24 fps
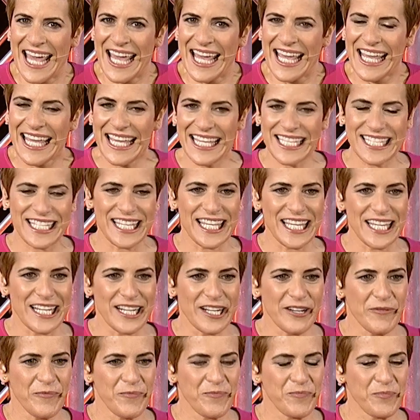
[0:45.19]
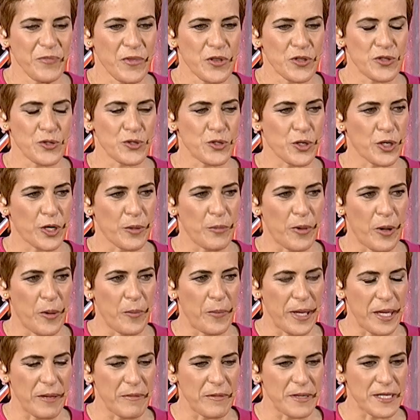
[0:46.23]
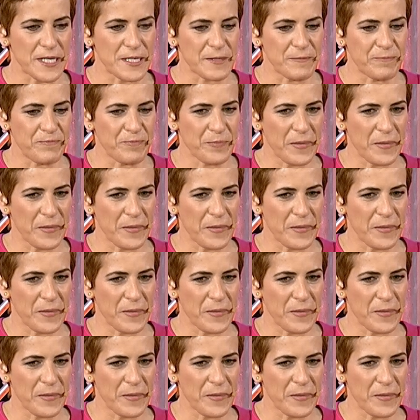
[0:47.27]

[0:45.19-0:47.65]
He's here to talk about babies,